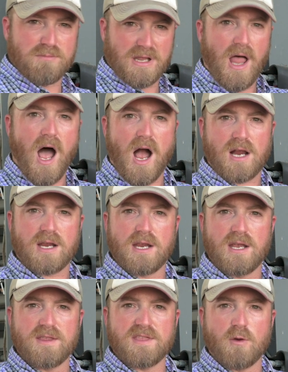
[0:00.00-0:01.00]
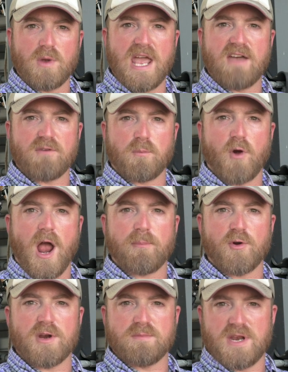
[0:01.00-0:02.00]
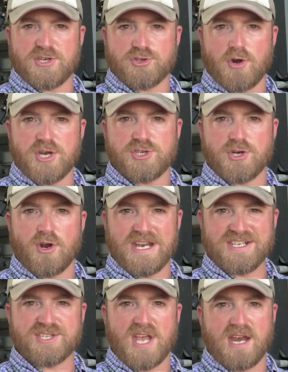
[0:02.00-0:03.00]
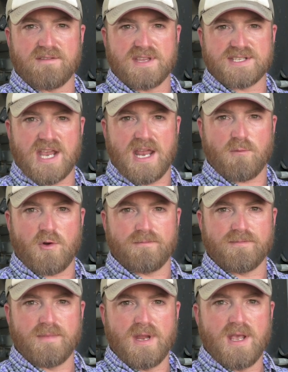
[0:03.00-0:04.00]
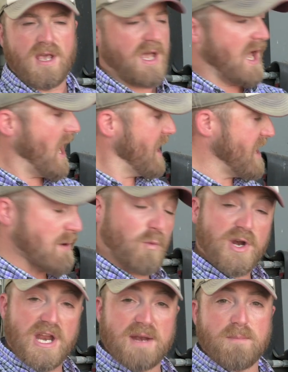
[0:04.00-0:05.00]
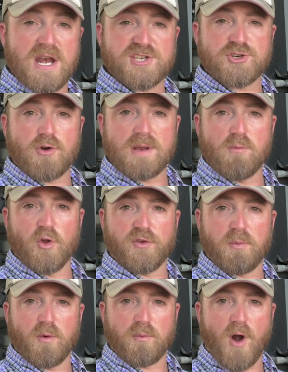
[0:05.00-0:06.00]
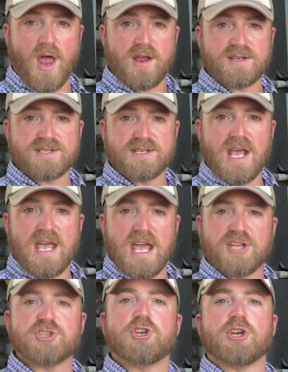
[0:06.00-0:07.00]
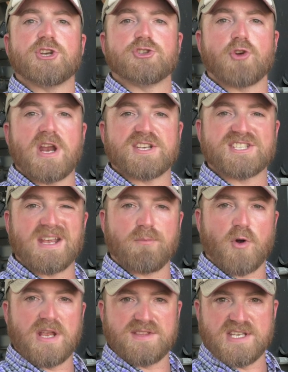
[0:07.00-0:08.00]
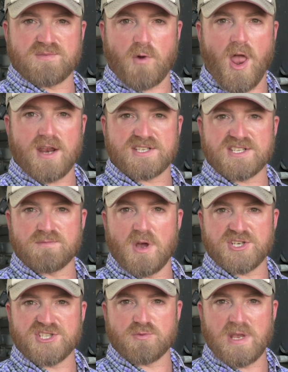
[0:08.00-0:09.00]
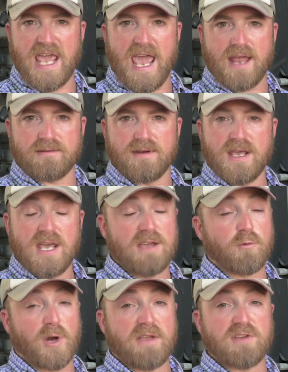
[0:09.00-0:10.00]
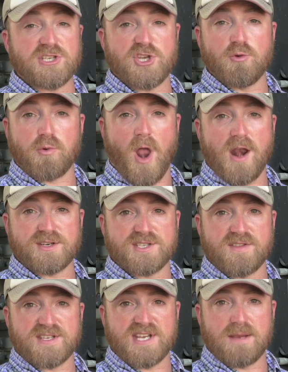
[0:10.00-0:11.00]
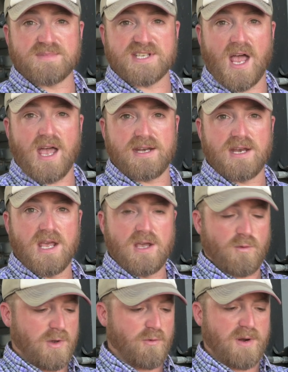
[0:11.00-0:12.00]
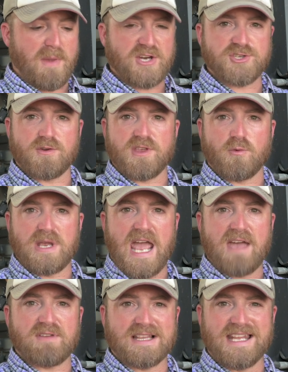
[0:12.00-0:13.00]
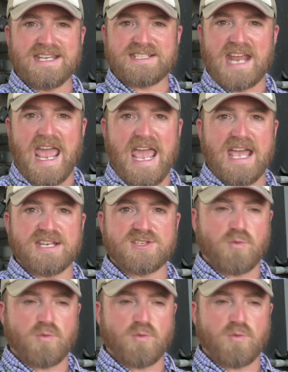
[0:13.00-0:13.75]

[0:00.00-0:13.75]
block that we have a proper administration on each side of this animal. When administering multiple products, it's good to try to separate these products as much as we can. If we're giving 2 products on the same side, we want to make sure that we have at least a hand's